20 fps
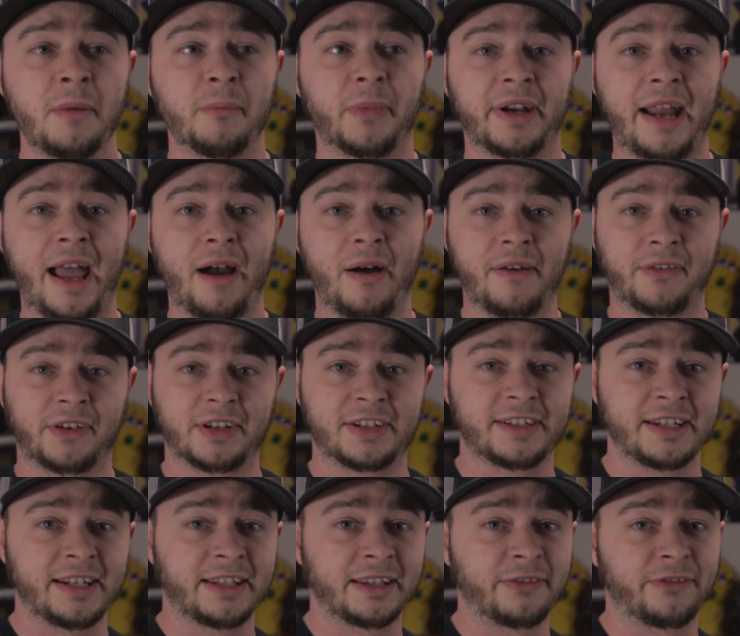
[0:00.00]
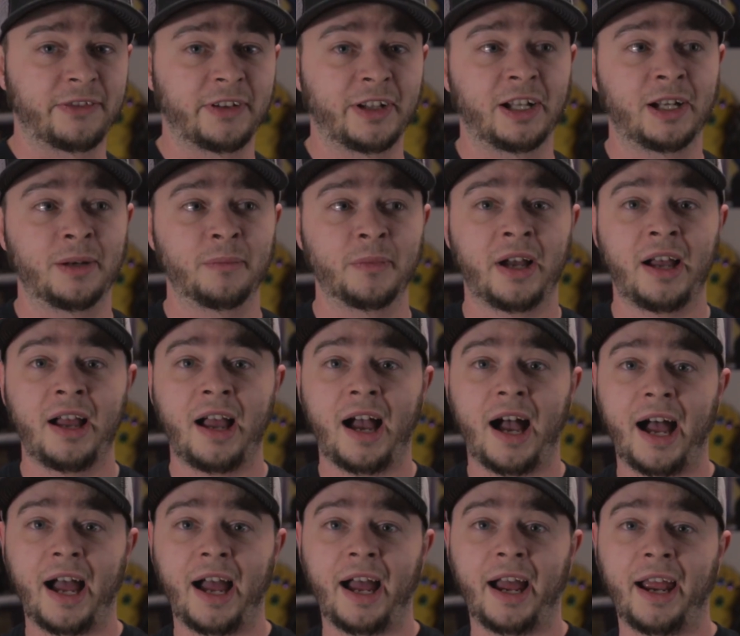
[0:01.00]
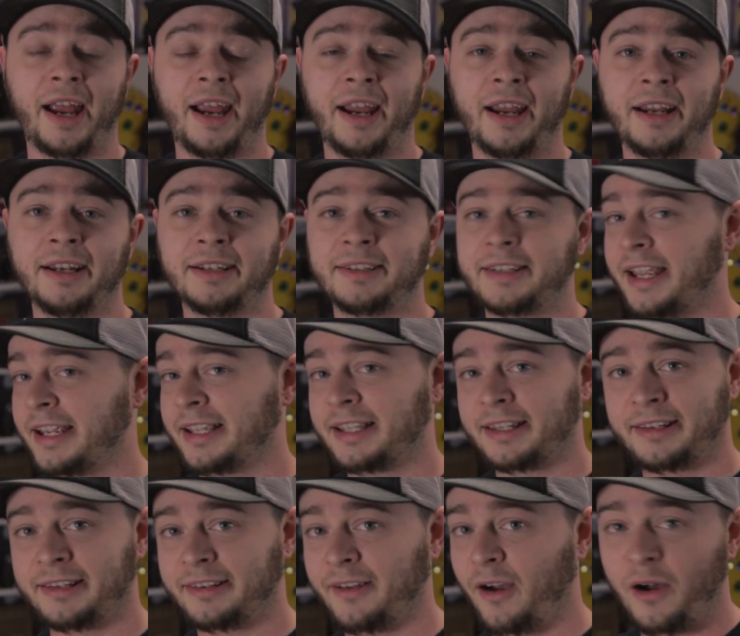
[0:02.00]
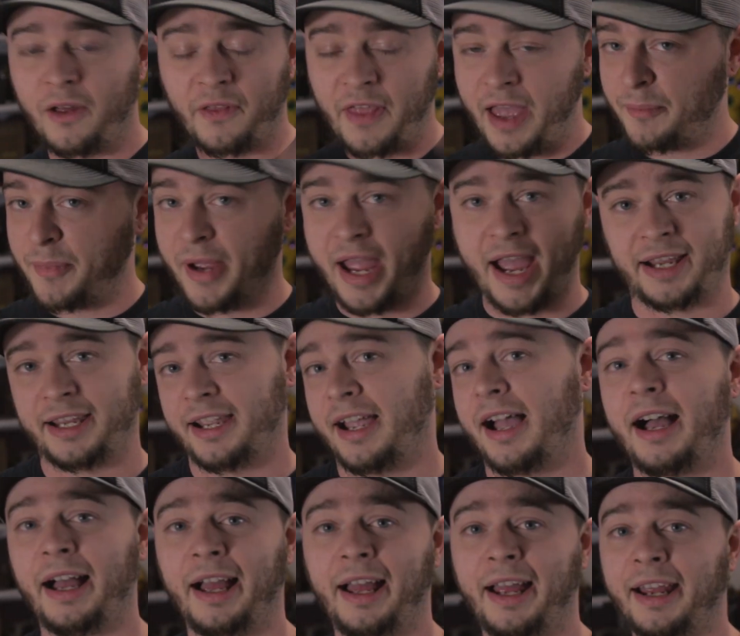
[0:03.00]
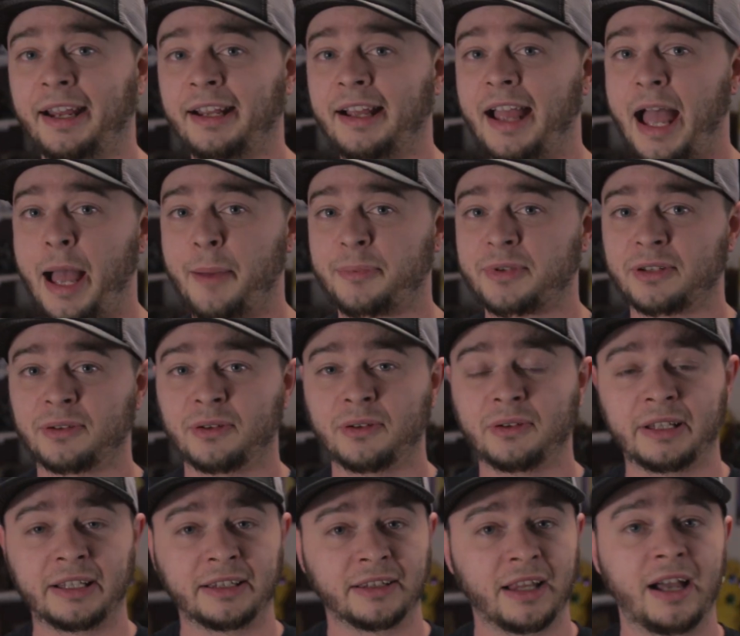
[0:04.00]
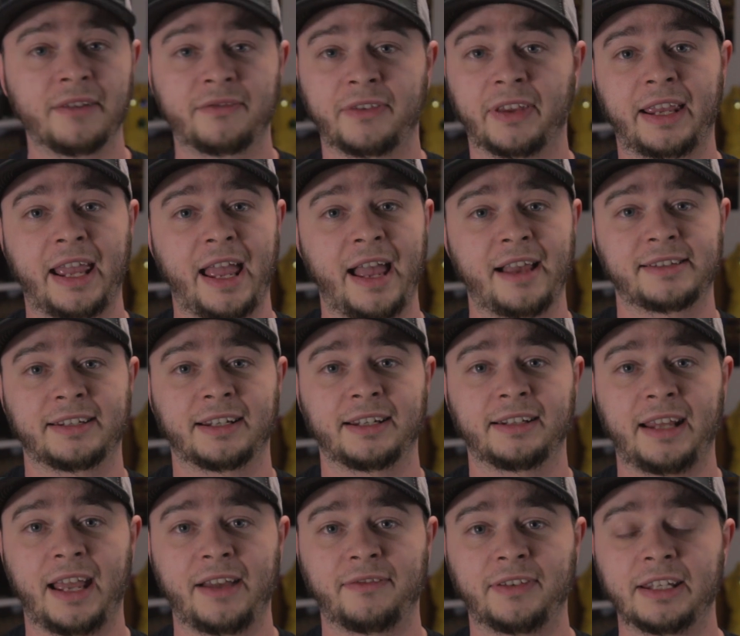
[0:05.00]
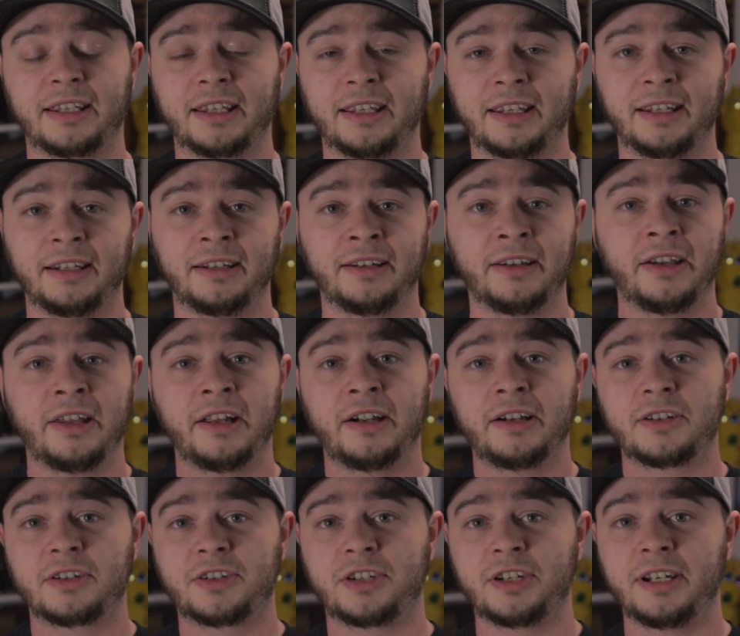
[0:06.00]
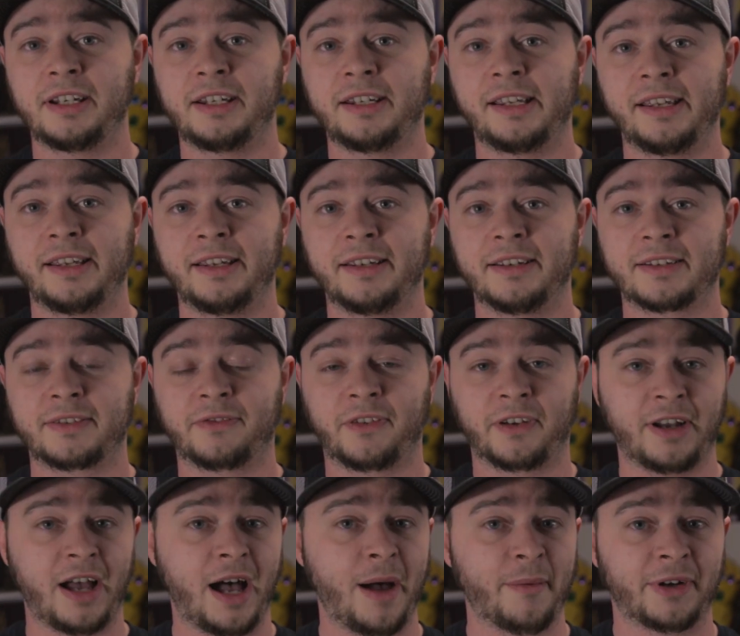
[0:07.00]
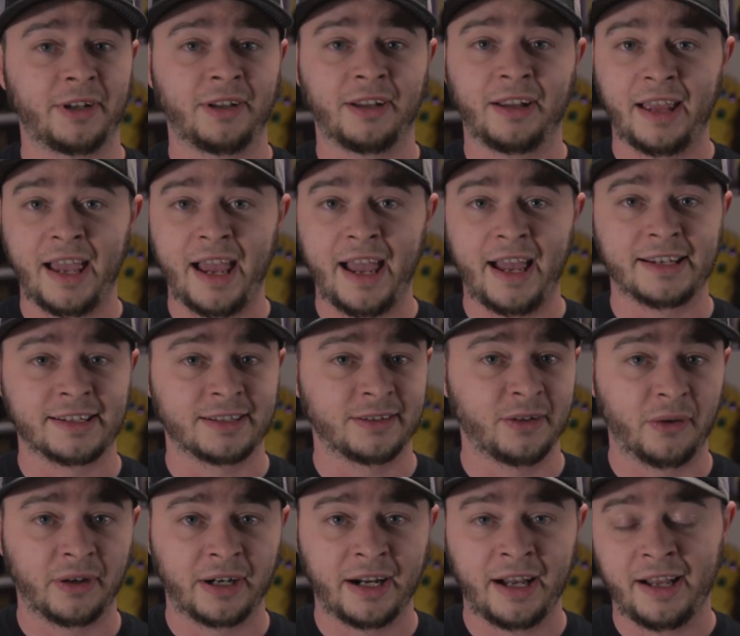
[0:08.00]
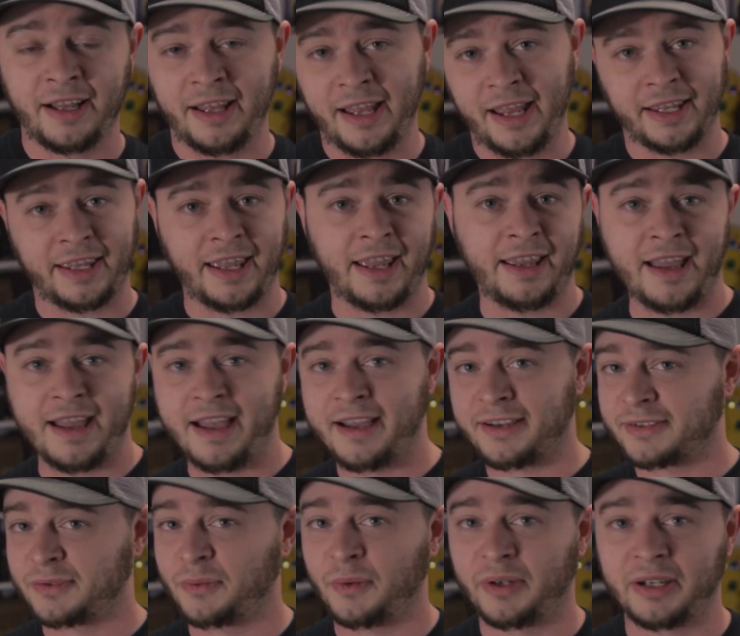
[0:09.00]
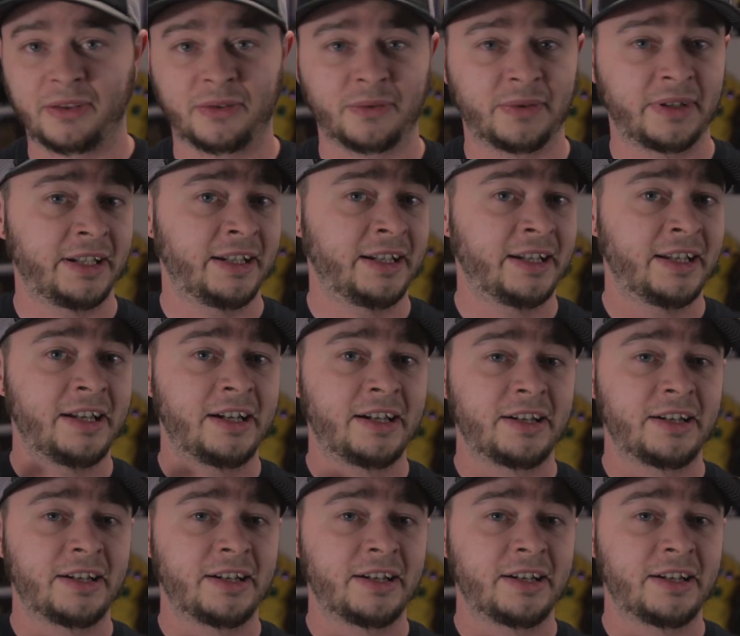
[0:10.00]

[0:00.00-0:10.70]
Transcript: But now after seeing the film, I take all that back. I absolutely love the casting of Daphne Keane. She is phenomenal as Laura, aka X-23.